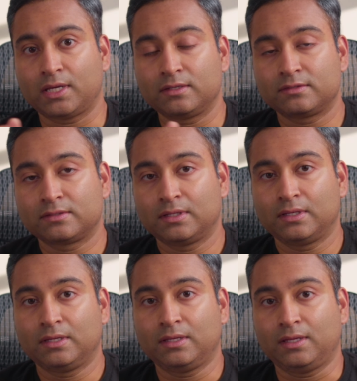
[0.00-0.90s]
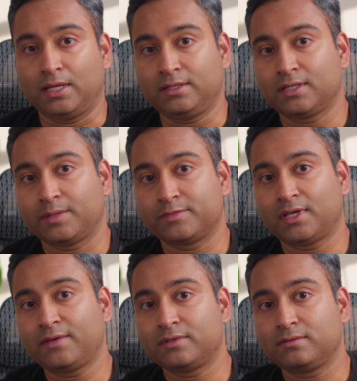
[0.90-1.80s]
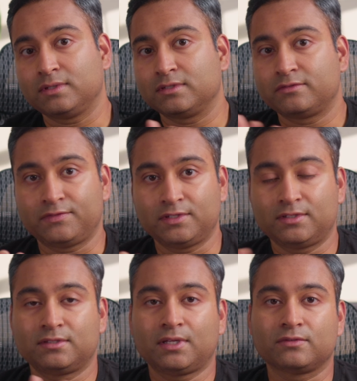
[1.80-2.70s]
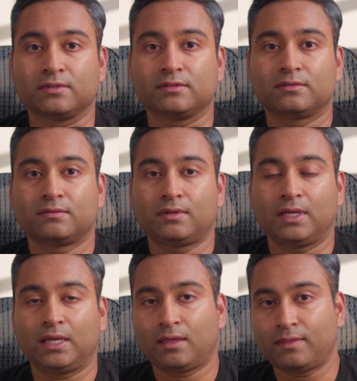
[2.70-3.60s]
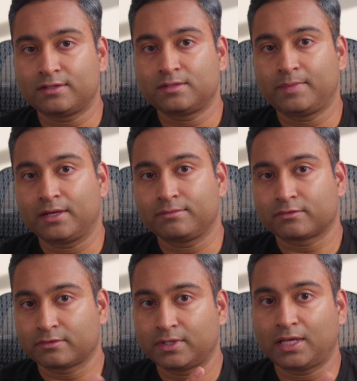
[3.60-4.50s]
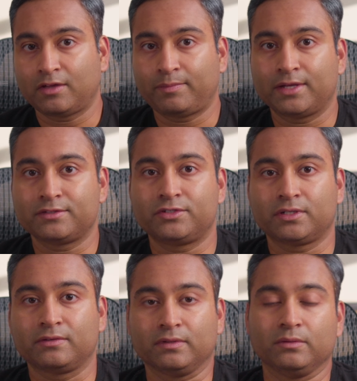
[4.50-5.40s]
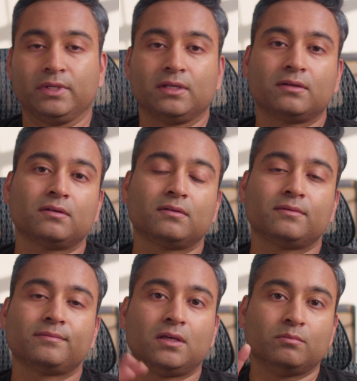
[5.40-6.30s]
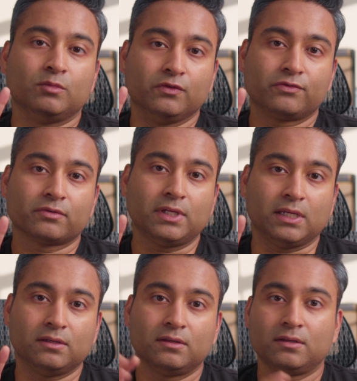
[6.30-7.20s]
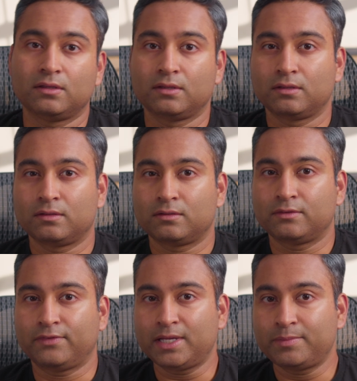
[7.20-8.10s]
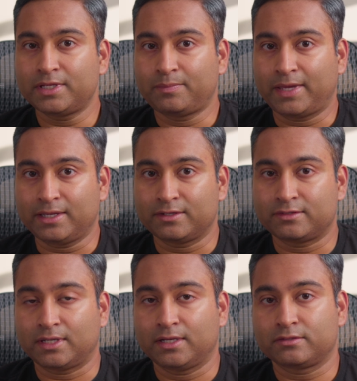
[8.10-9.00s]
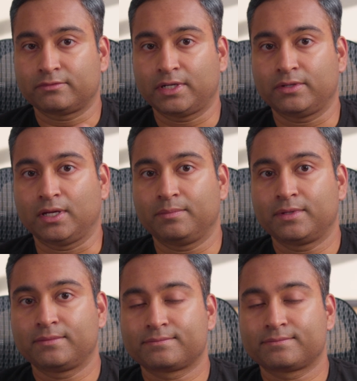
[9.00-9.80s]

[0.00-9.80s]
days, 8 times 7 is 56 ounces, and that's about 3.5 pounds of chicken for the week. Move 3. Divide by the package size and round up.